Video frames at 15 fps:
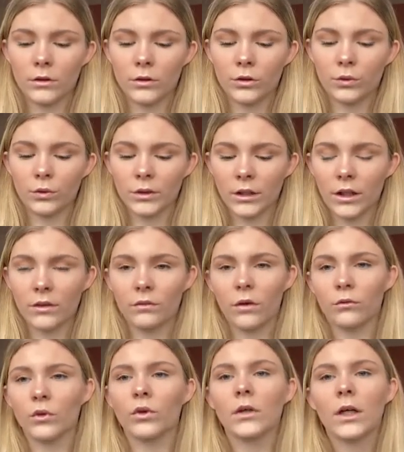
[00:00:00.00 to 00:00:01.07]
it if I've
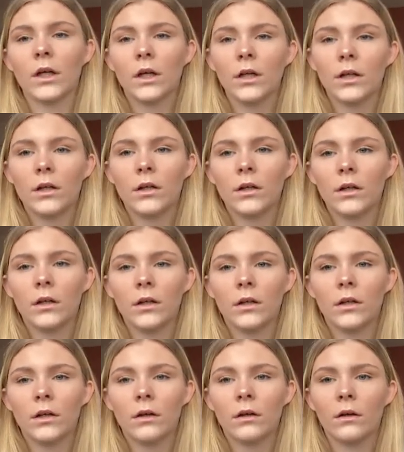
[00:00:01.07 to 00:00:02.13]
got like
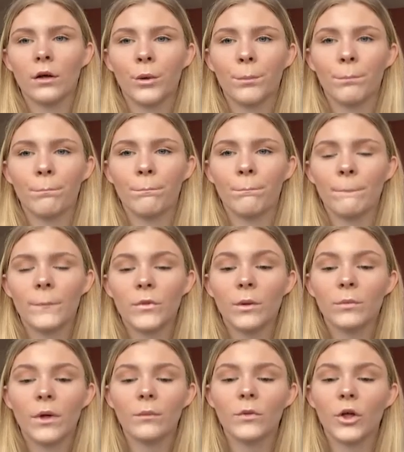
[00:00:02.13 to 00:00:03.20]

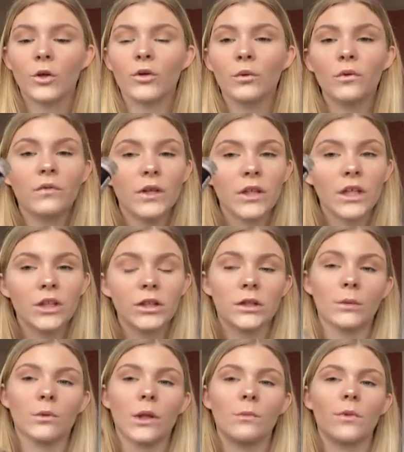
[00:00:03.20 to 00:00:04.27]
sometimes I use it with foundation,
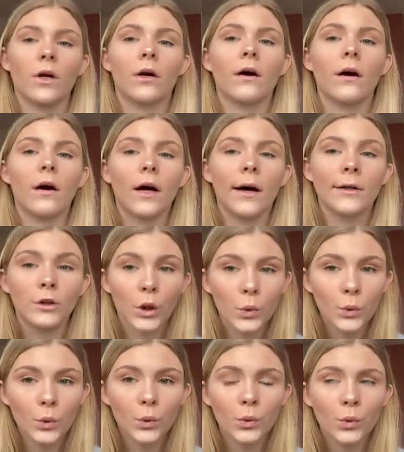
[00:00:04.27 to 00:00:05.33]
sometimes I don't.
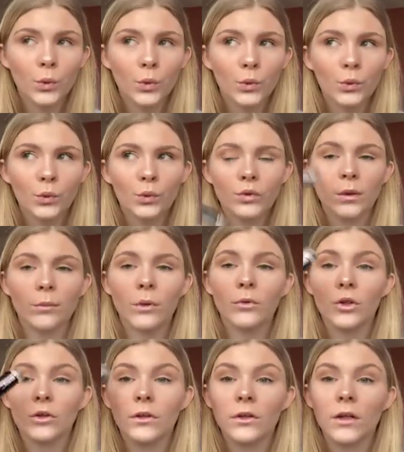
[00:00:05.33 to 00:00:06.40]
Sometimes I use
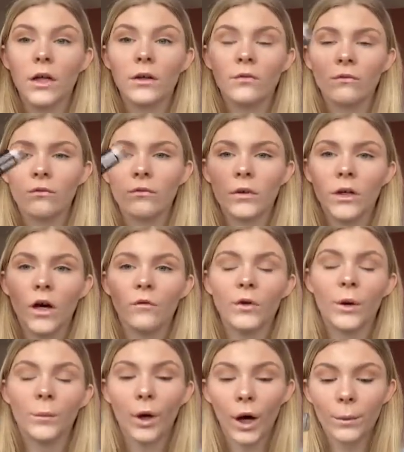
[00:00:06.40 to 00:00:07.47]
it to like carve out my
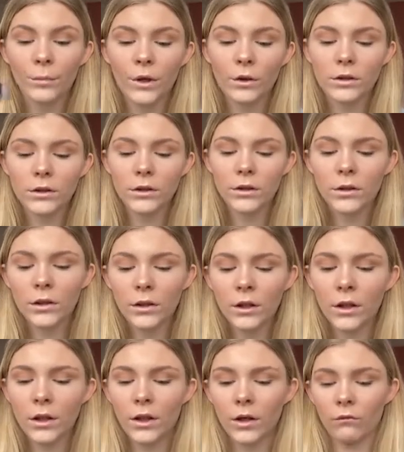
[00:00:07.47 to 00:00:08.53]
eyebrows
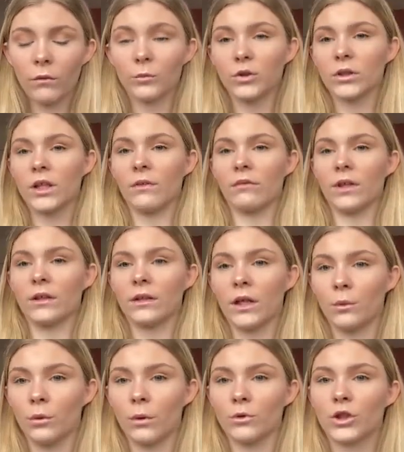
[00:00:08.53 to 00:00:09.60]
if I'm just having a day where
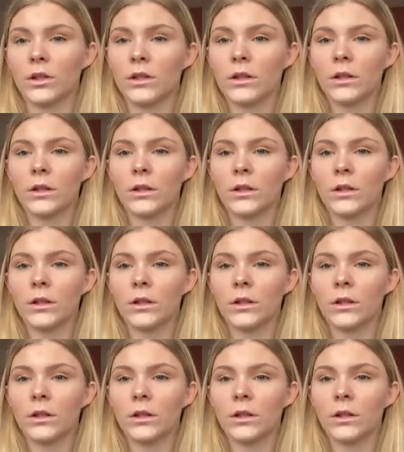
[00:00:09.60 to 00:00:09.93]
I'm just